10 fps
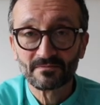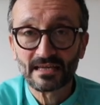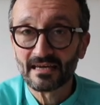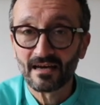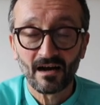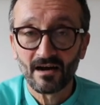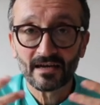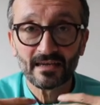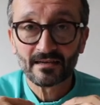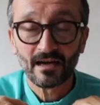Yeah,
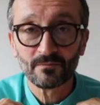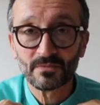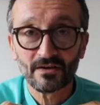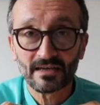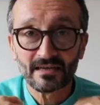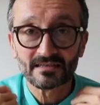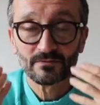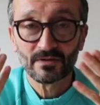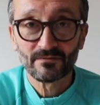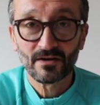I'm not here
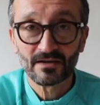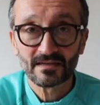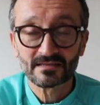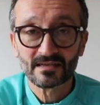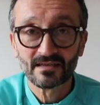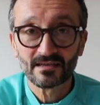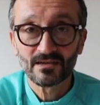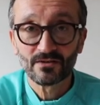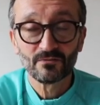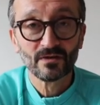to advise
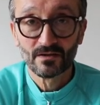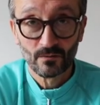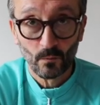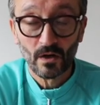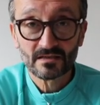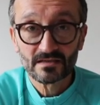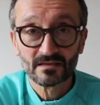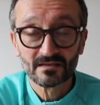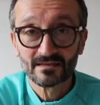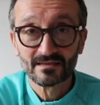you what
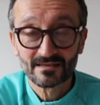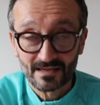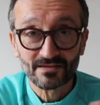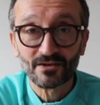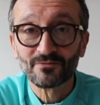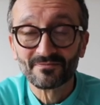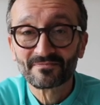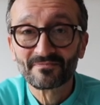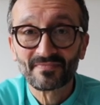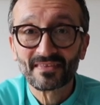to do.
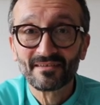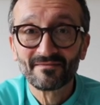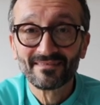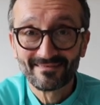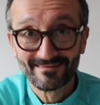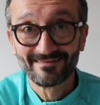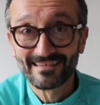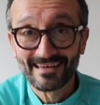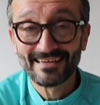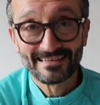
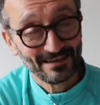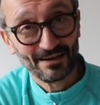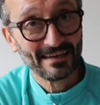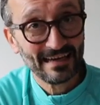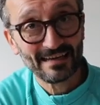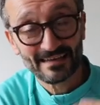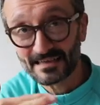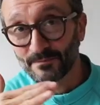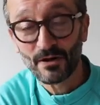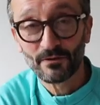Hey, do you like that?
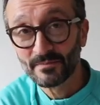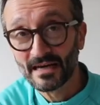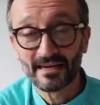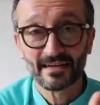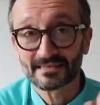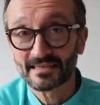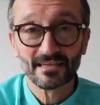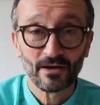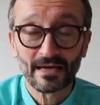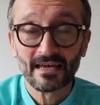There's a poem and I
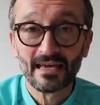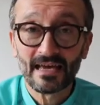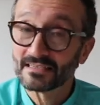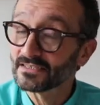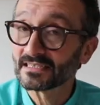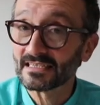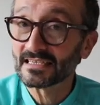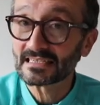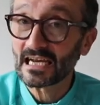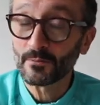didn't know it. Just in
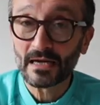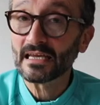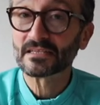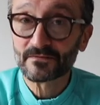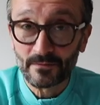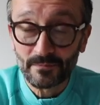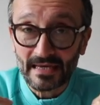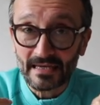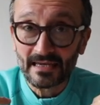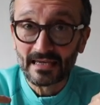the same way as for
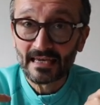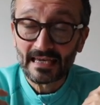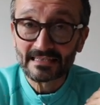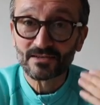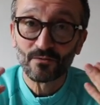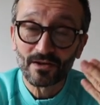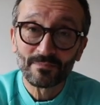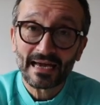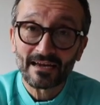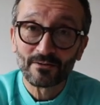me, it's all
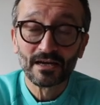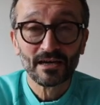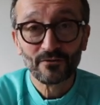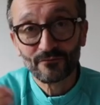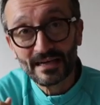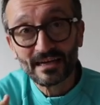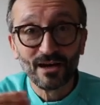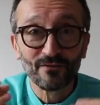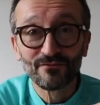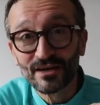about
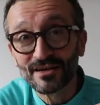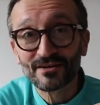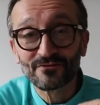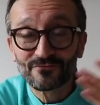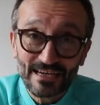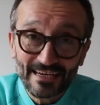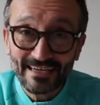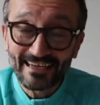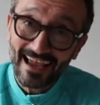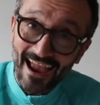
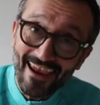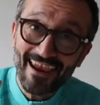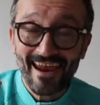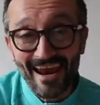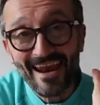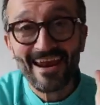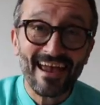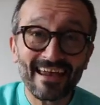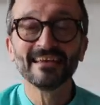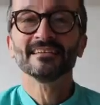recovery.
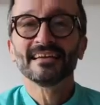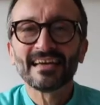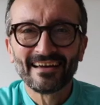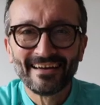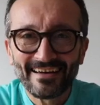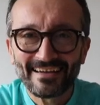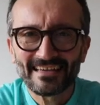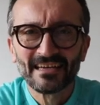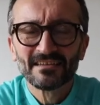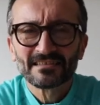
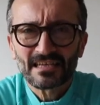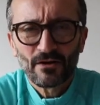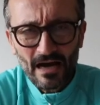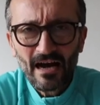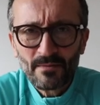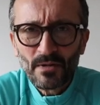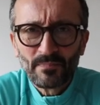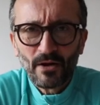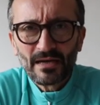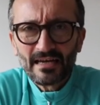Hey. So I'm a
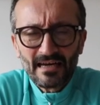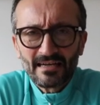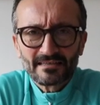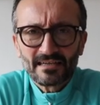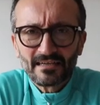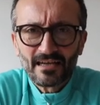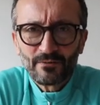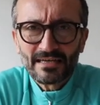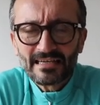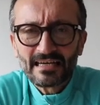poet and I didn't
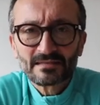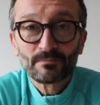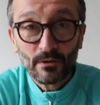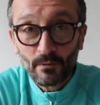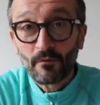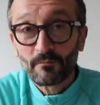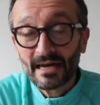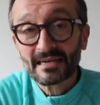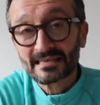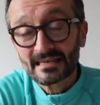know it. Yes, Poet with
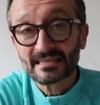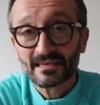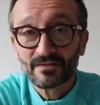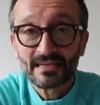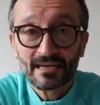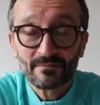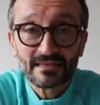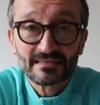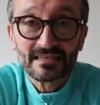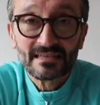Pace, that's another name
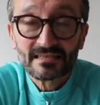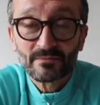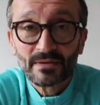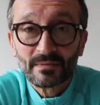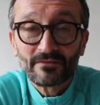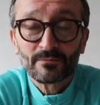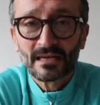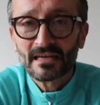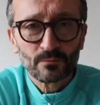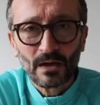that some people have for
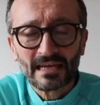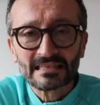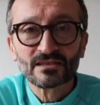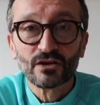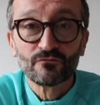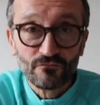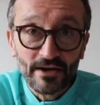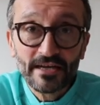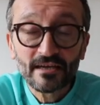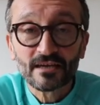me, as well as the
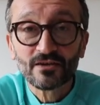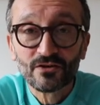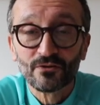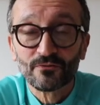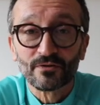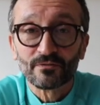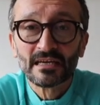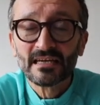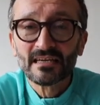running guru.